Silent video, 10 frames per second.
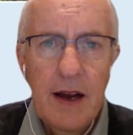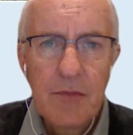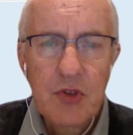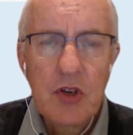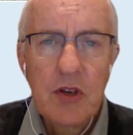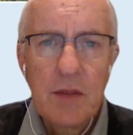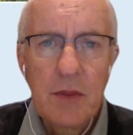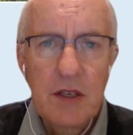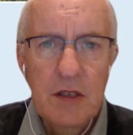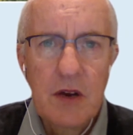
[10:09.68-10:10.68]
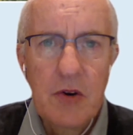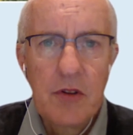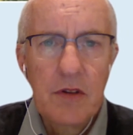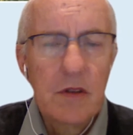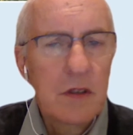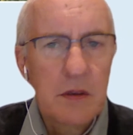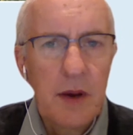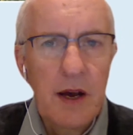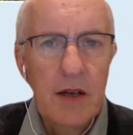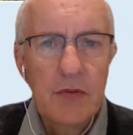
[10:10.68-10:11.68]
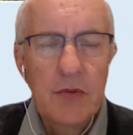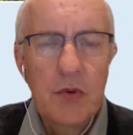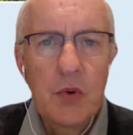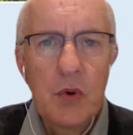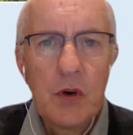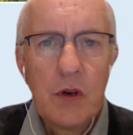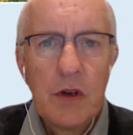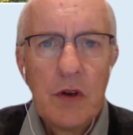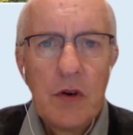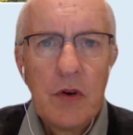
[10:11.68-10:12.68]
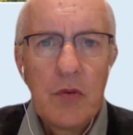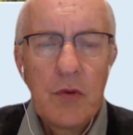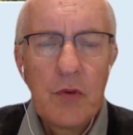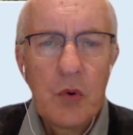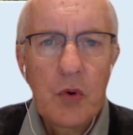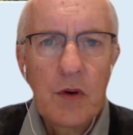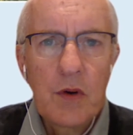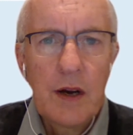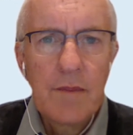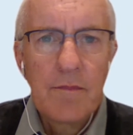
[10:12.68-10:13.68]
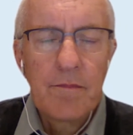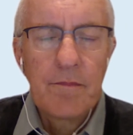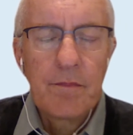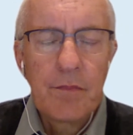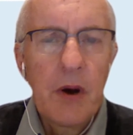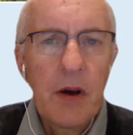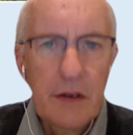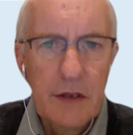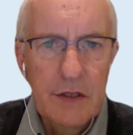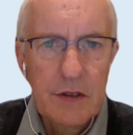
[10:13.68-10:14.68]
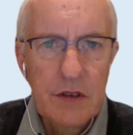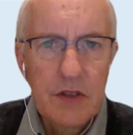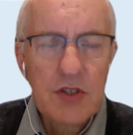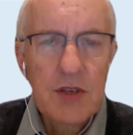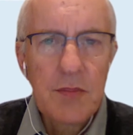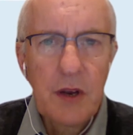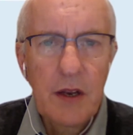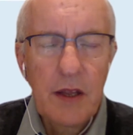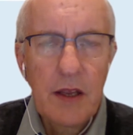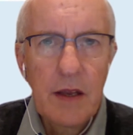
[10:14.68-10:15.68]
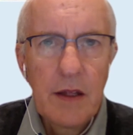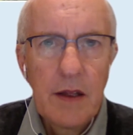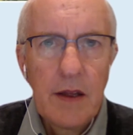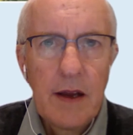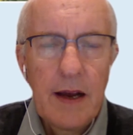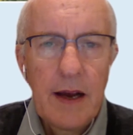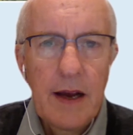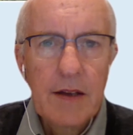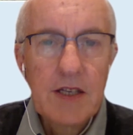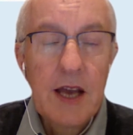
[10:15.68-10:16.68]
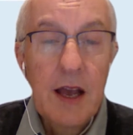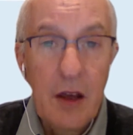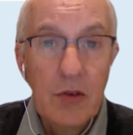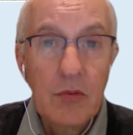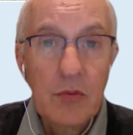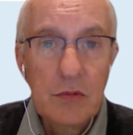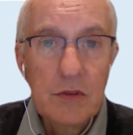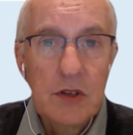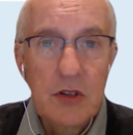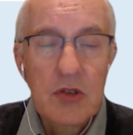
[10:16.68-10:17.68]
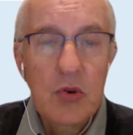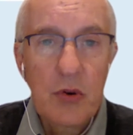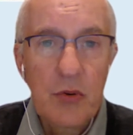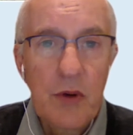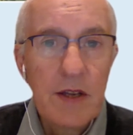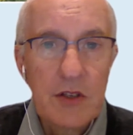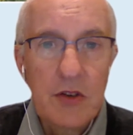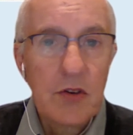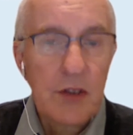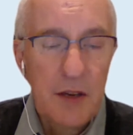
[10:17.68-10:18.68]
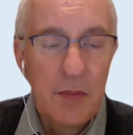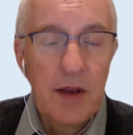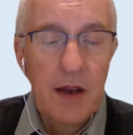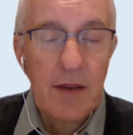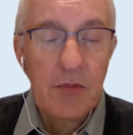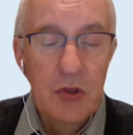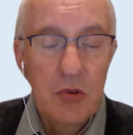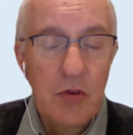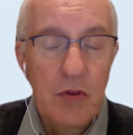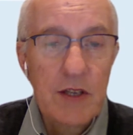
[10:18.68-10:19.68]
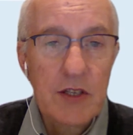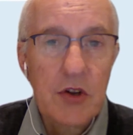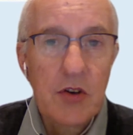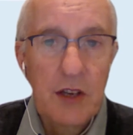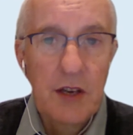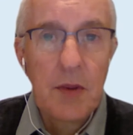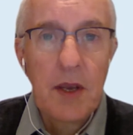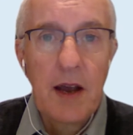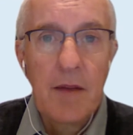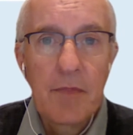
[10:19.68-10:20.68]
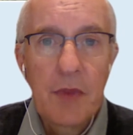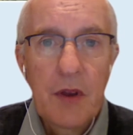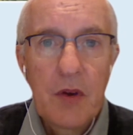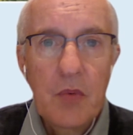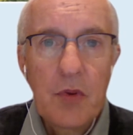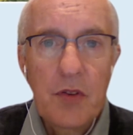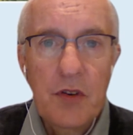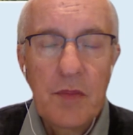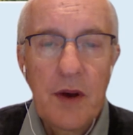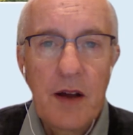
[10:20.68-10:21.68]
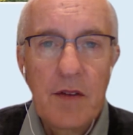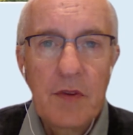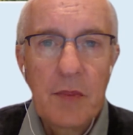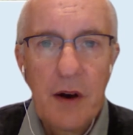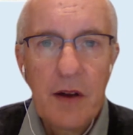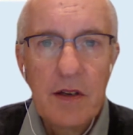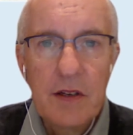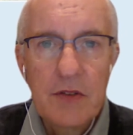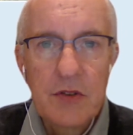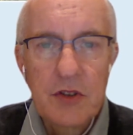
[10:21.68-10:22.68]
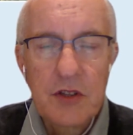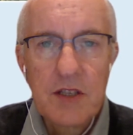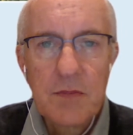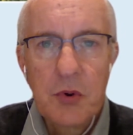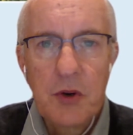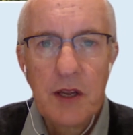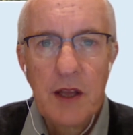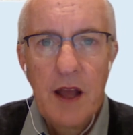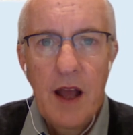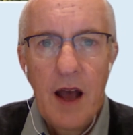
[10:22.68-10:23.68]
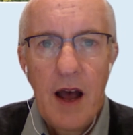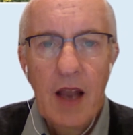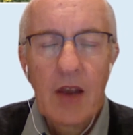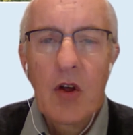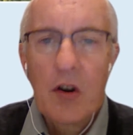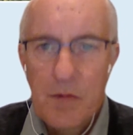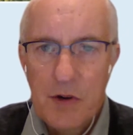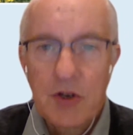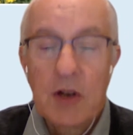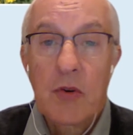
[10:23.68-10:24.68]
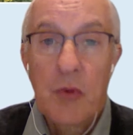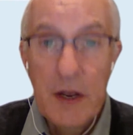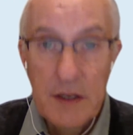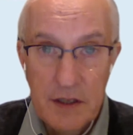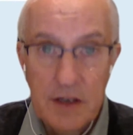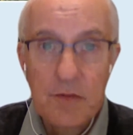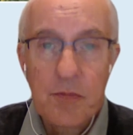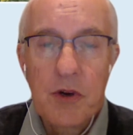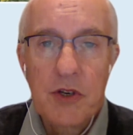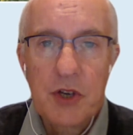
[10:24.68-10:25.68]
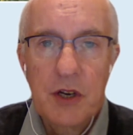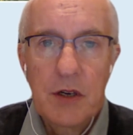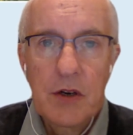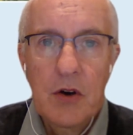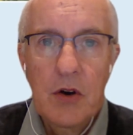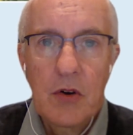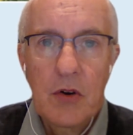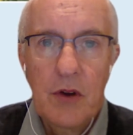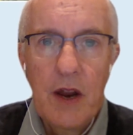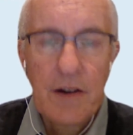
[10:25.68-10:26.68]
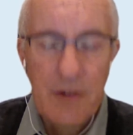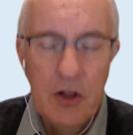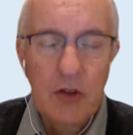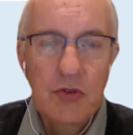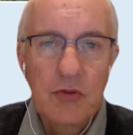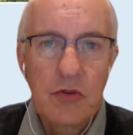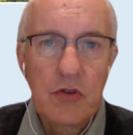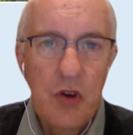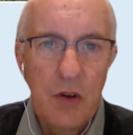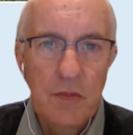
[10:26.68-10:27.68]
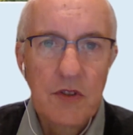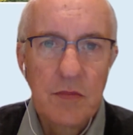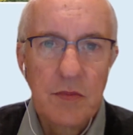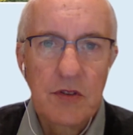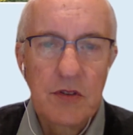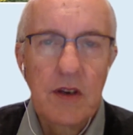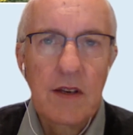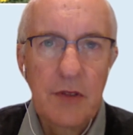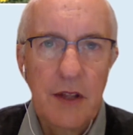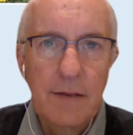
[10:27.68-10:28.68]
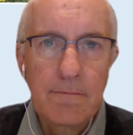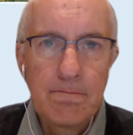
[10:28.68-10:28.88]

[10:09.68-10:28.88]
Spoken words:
certainly much slower than the demand for biodiesel. And similarly, tallow, the slaughter rates are not keeping, animal slaughter rates are not keeping up with the demand for biodiesel. So that's putting a lot of pressure, a great deal of pressure on agricultural crops to deliver that.